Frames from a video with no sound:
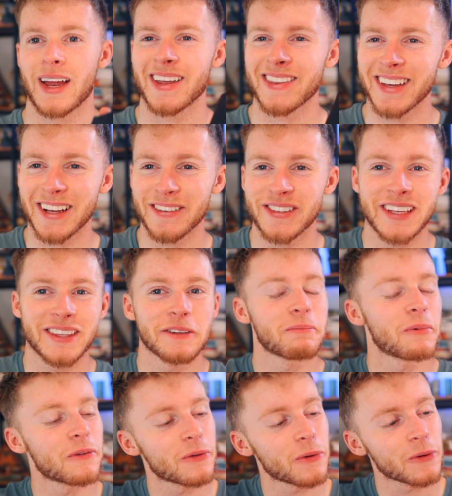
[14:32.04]
And I think I've said this
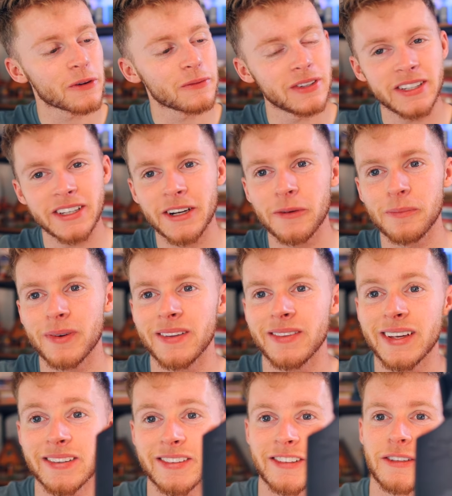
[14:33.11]
before in a video, but
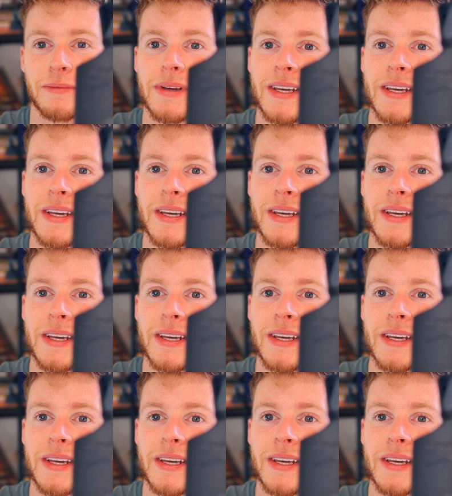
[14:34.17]
this to